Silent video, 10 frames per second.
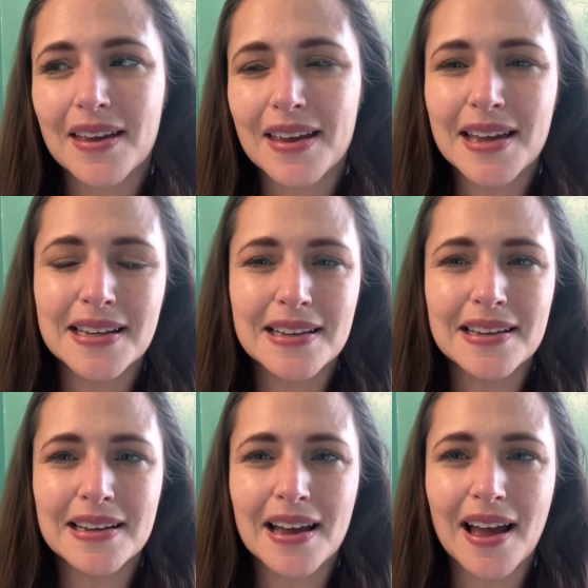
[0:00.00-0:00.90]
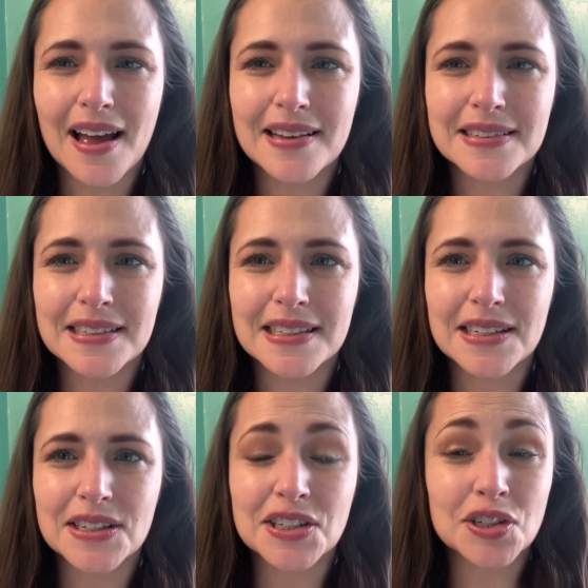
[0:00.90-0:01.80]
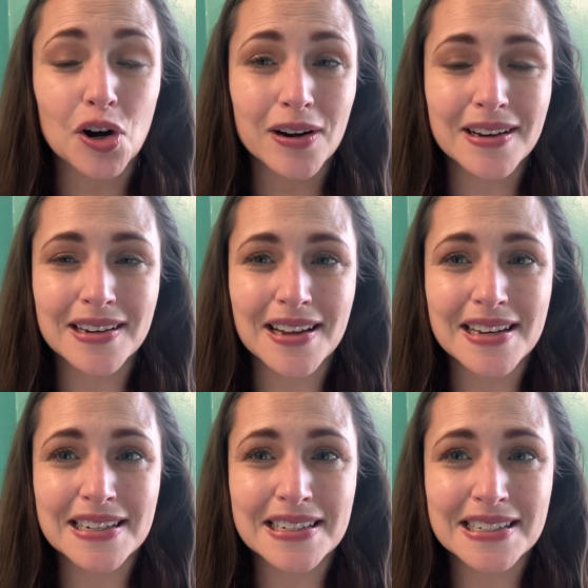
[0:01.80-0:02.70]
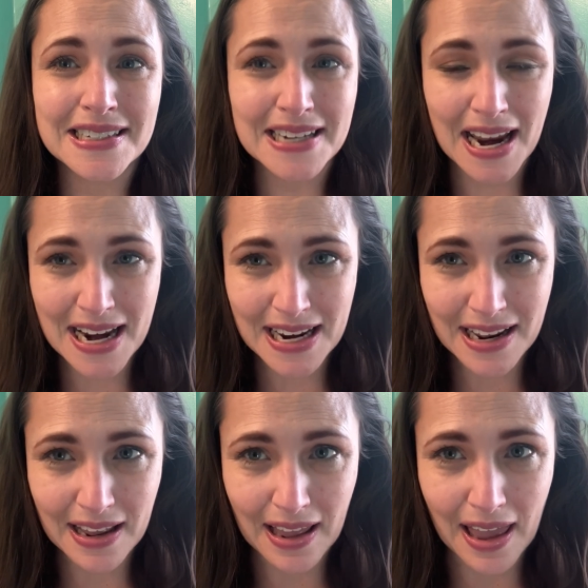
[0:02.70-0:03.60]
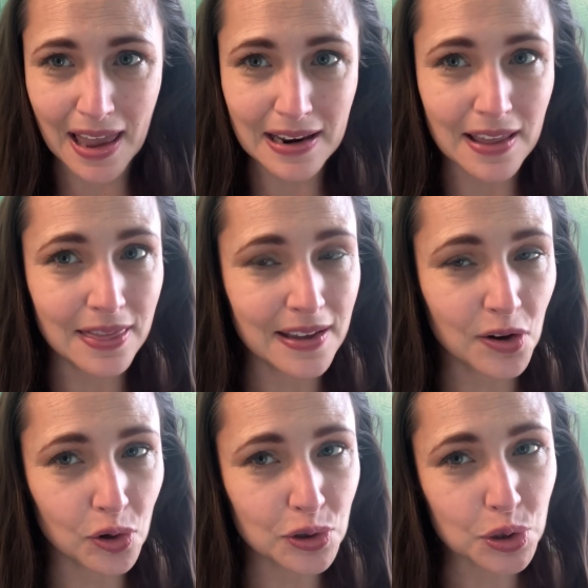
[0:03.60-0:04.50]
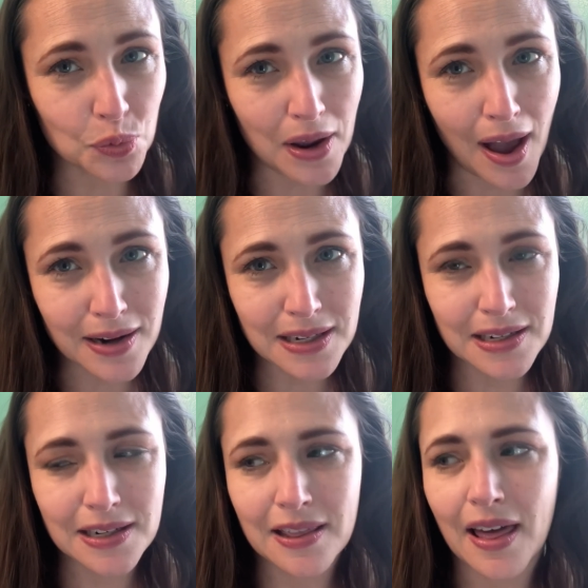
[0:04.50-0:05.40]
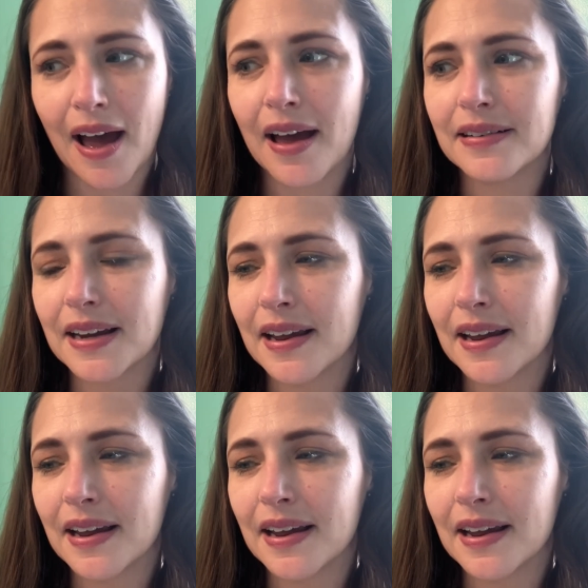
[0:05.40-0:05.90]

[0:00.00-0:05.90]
he has started dating again, and the girl is reacting to that,